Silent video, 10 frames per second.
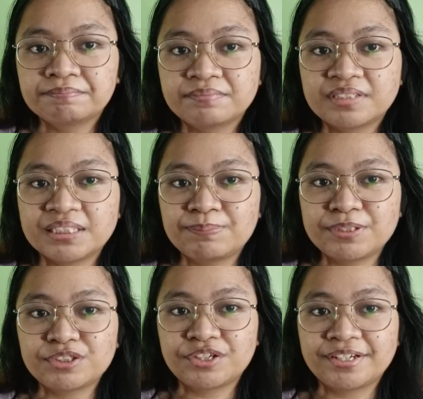This
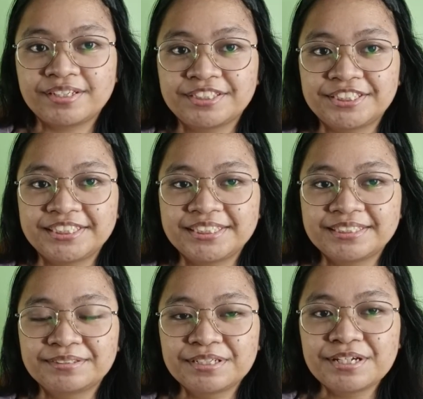betrayal hurts.
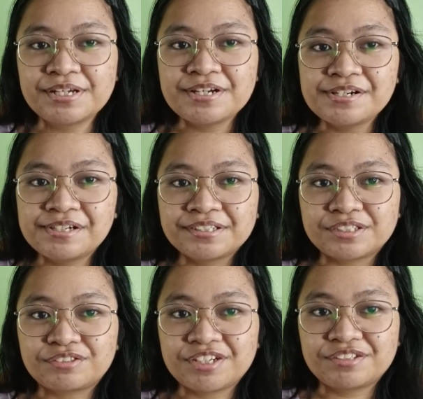The
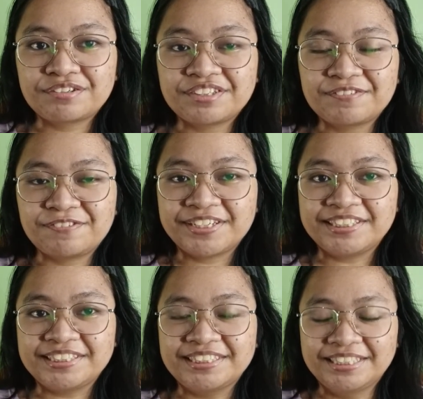traitor
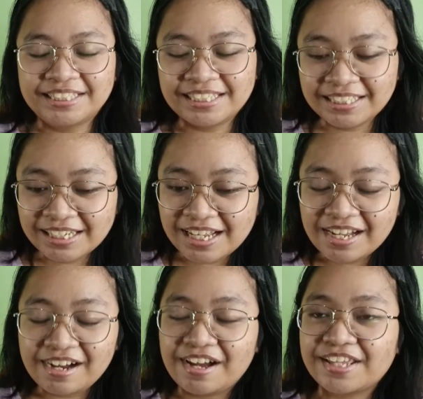reveal,
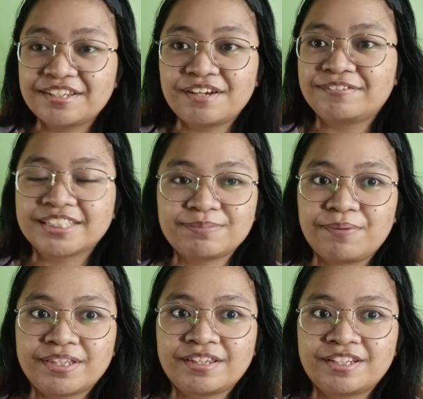I never
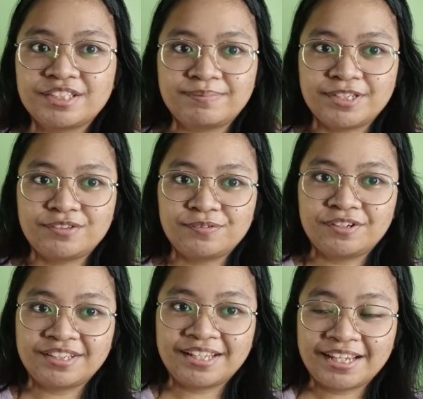expected it to be
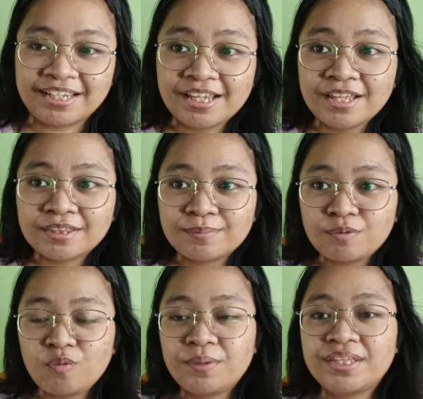Kuon. Like, the
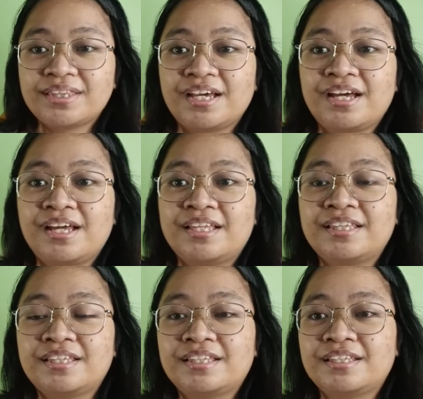moment that,
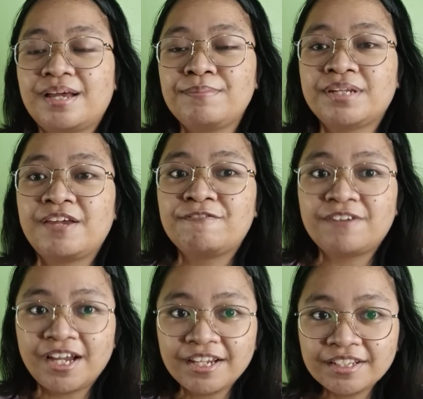I
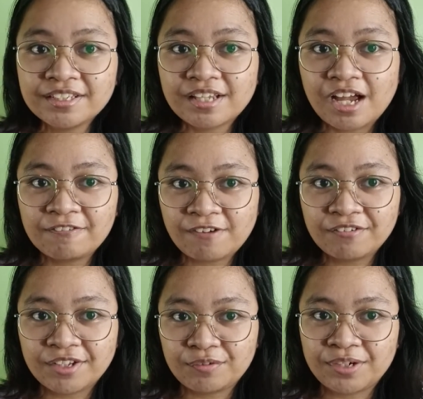found
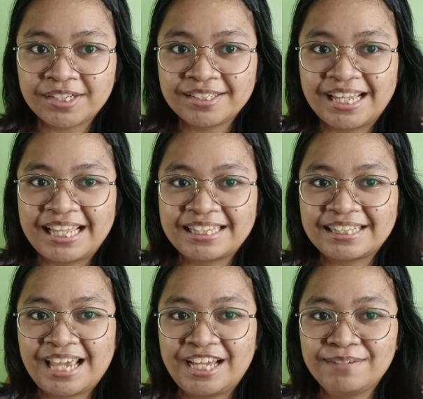it weird that the
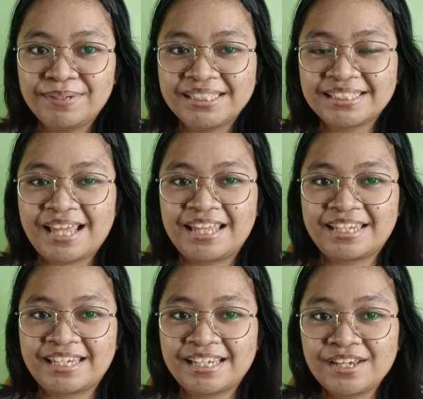anime is
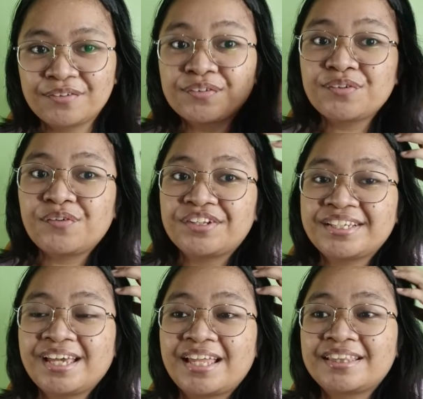letting Kuon
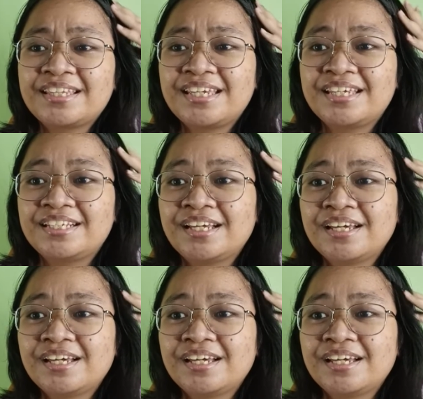get the